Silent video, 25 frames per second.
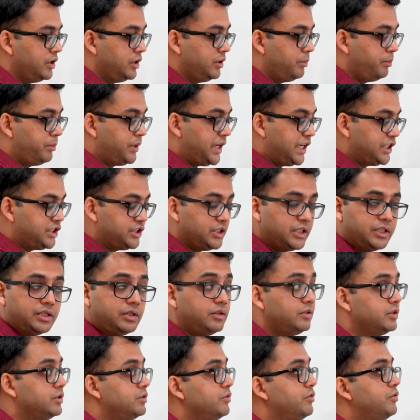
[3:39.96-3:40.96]

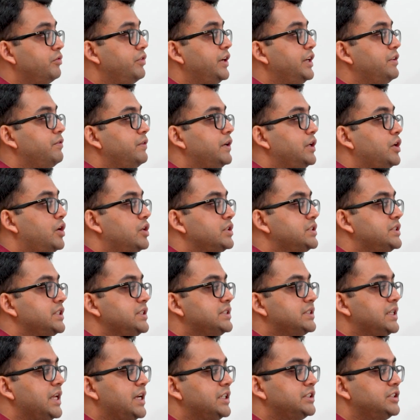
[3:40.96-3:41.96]
Pressure, where velocity
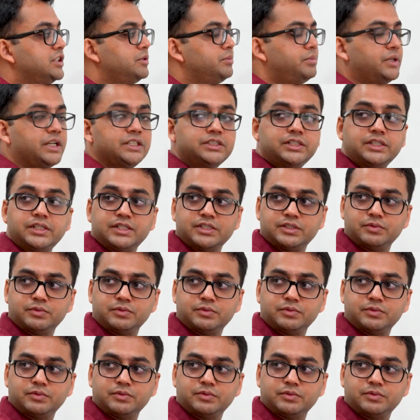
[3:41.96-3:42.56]
is larger, pressure is